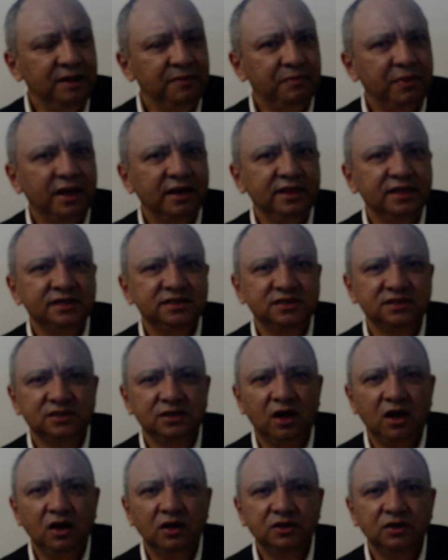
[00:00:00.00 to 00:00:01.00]
by the
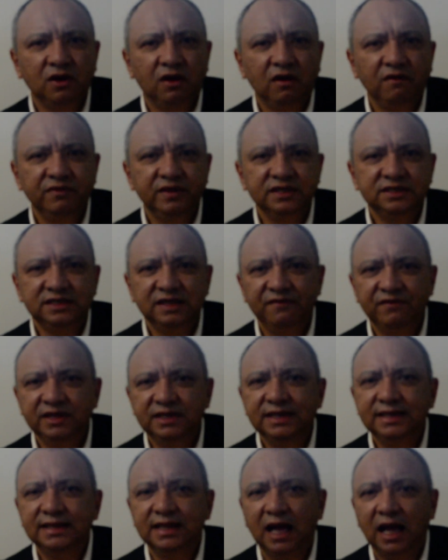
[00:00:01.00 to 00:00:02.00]
start of the
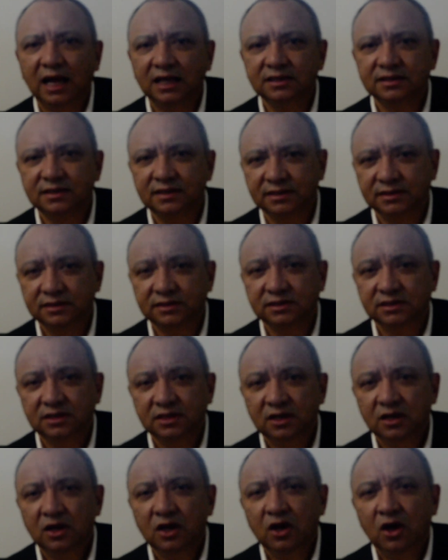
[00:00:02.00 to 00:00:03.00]
1700s,
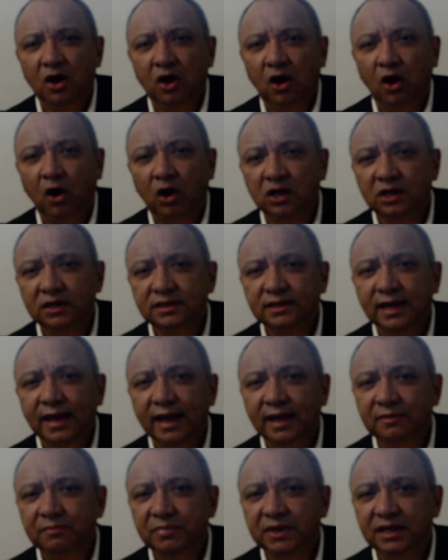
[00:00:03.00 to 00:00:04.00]
Holland
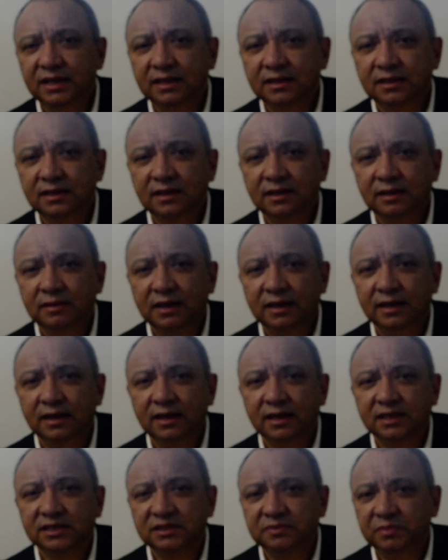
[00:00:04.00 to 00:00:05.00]
had been
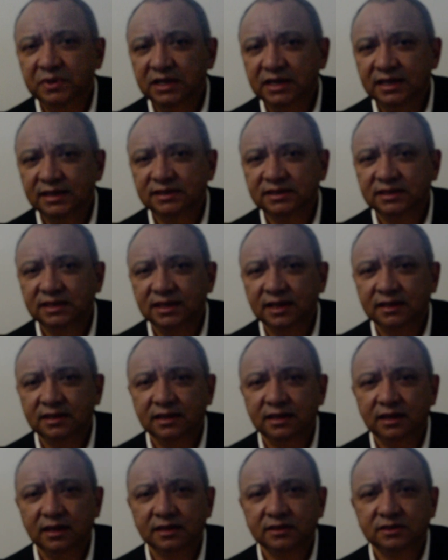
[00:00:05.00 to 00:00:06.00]
experiencing an
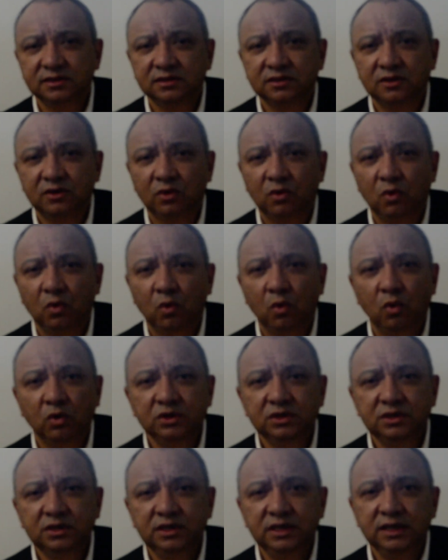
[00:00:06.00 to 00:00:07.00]

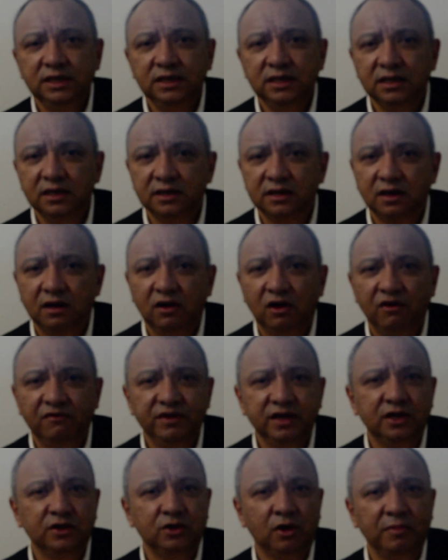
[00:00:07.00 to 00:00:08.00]
extraordinary era of
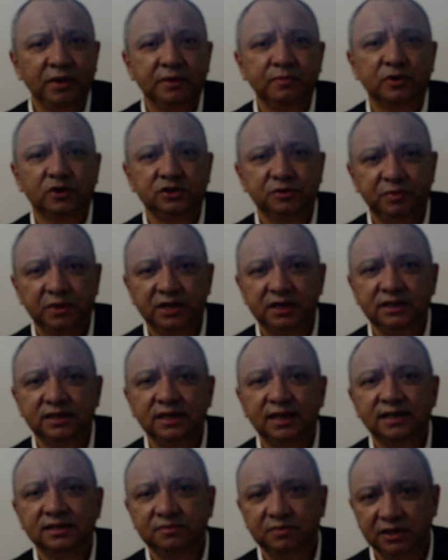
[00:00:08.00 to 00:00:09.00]
economic
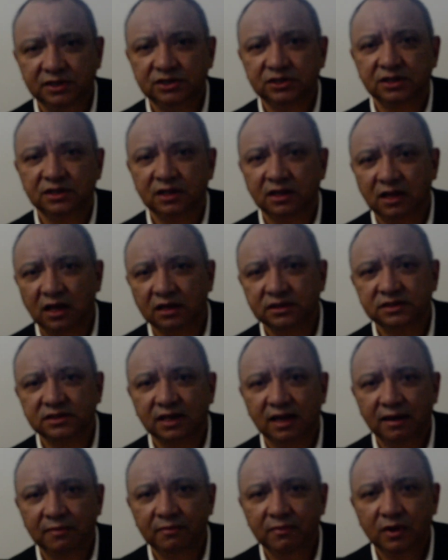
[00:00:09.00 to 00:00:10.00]
prosperity, as mentioned the last
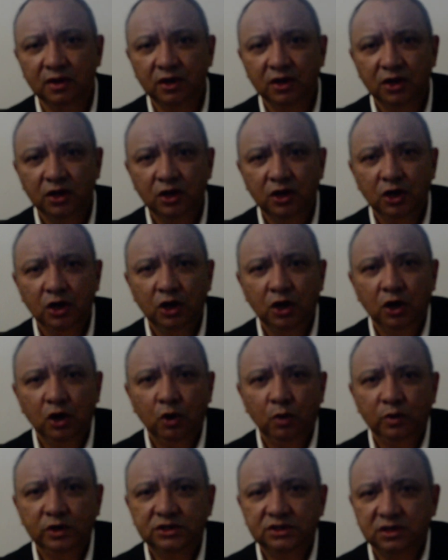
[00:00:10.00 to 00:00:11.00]
time,
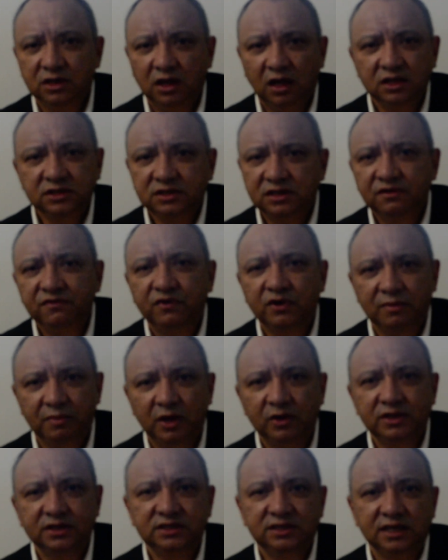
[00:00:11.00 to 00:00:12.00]
which lasted for
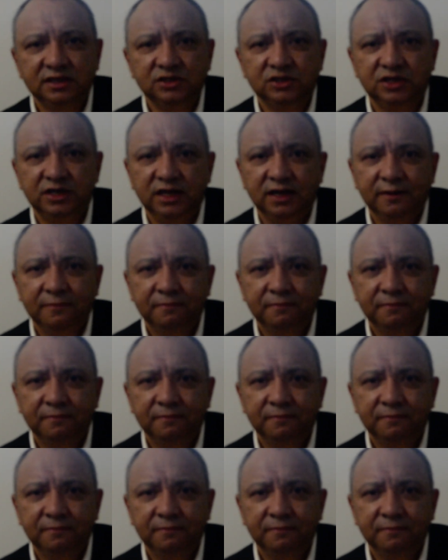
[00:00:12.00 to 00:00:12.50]
about a century.